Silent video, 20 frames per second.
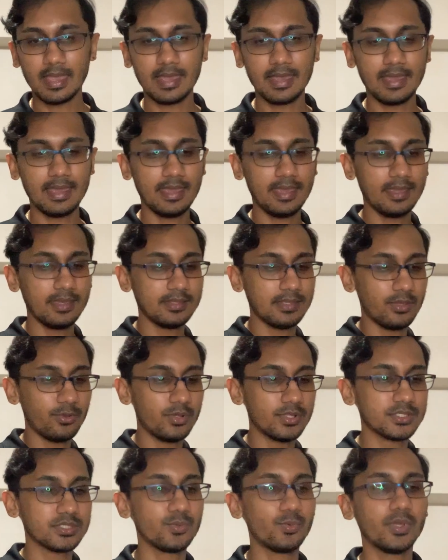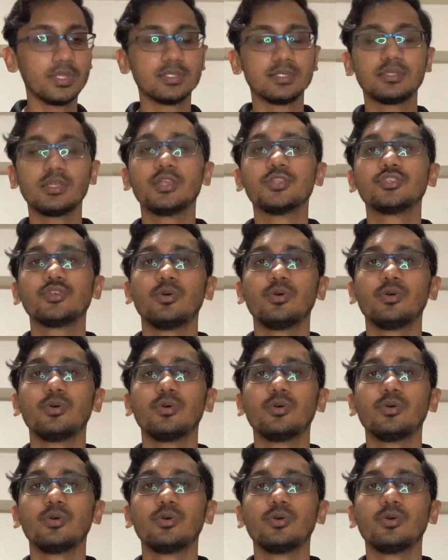And I also want to touch